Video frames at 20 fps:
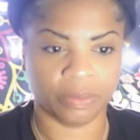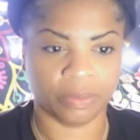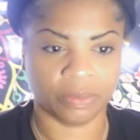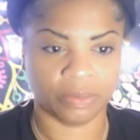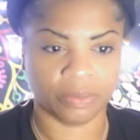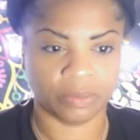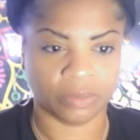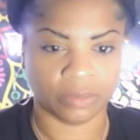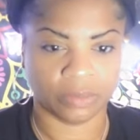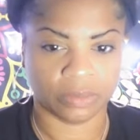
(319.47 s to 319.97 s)

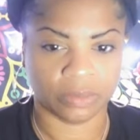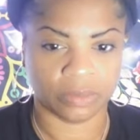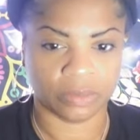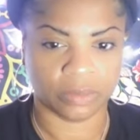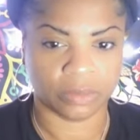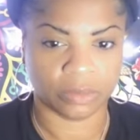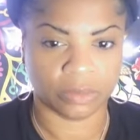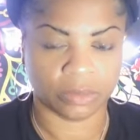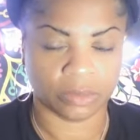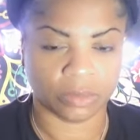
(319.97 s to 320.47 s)

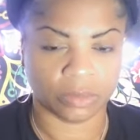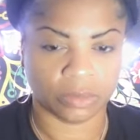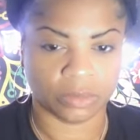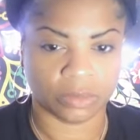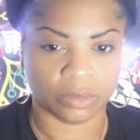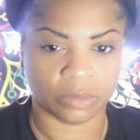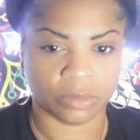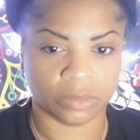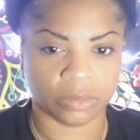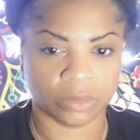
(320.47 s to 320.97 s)

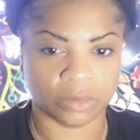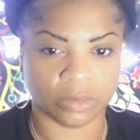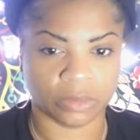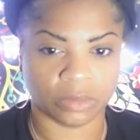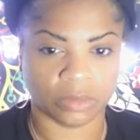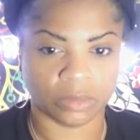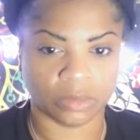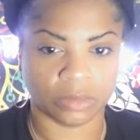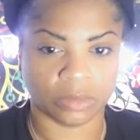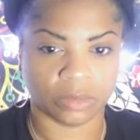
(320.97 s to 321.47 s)

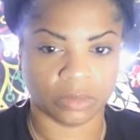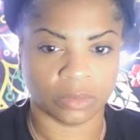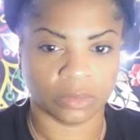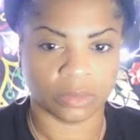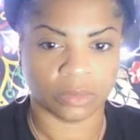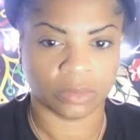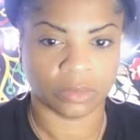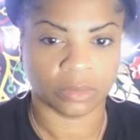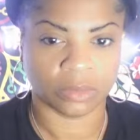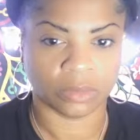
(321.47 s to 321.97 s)

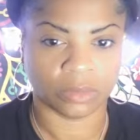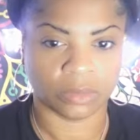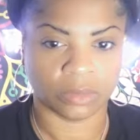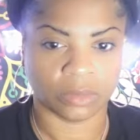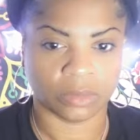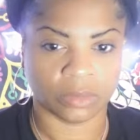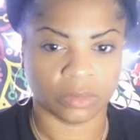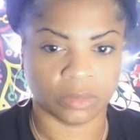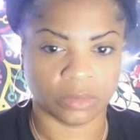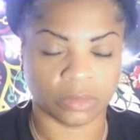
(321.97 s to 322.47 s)

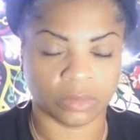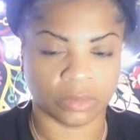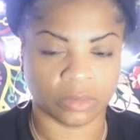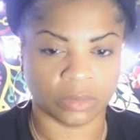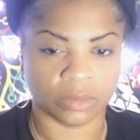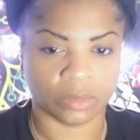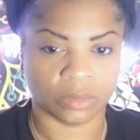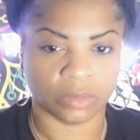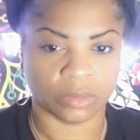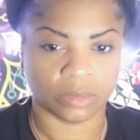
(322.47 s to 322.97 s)

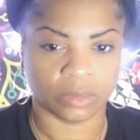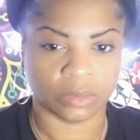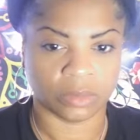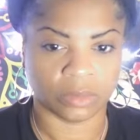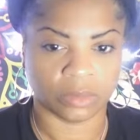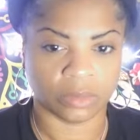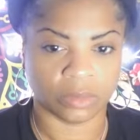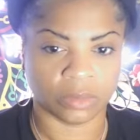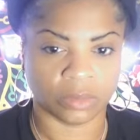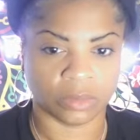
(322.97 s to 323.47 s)

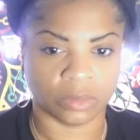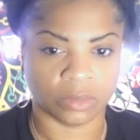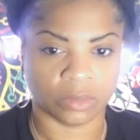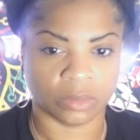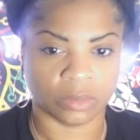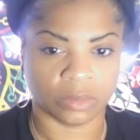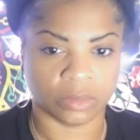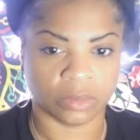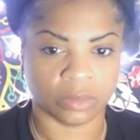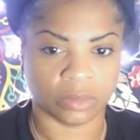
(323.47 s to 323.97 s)

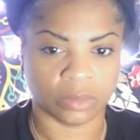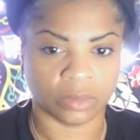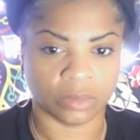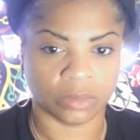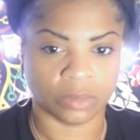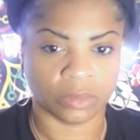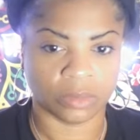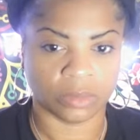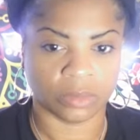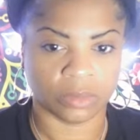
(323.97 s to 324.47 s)

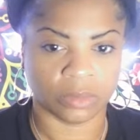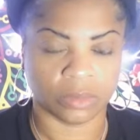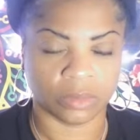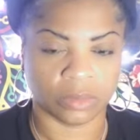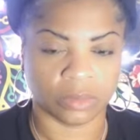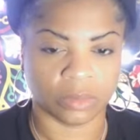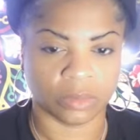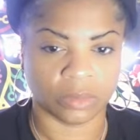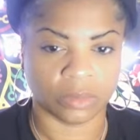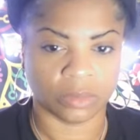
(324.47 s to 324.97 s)

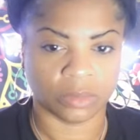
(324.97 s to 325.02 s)
No one is speaking in this clip.